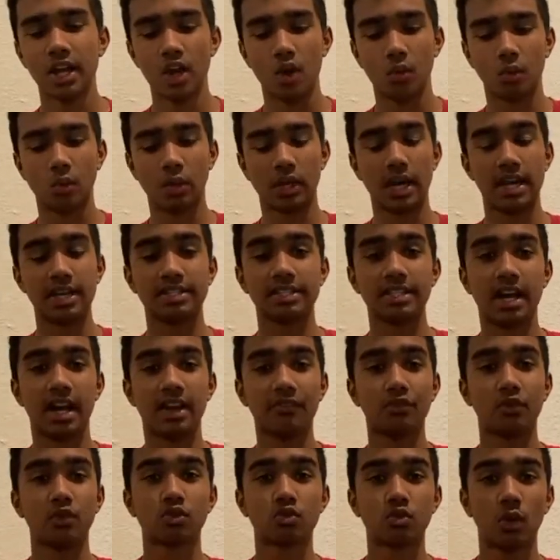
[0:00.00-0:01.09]
Whereas the
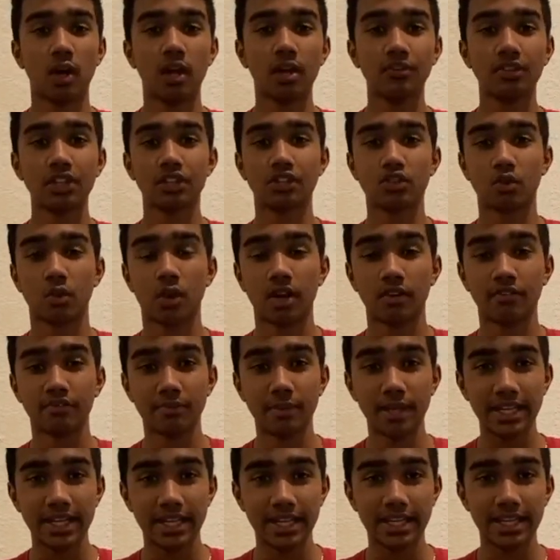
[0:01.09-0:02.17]
iPhone 12 and the 12
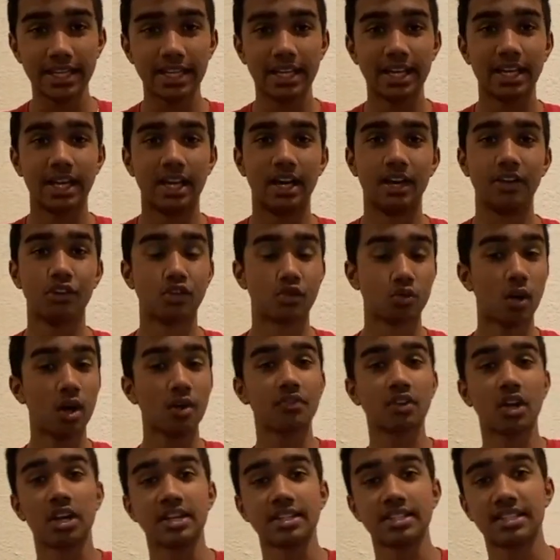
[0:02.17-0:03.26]
mini, the 12 costs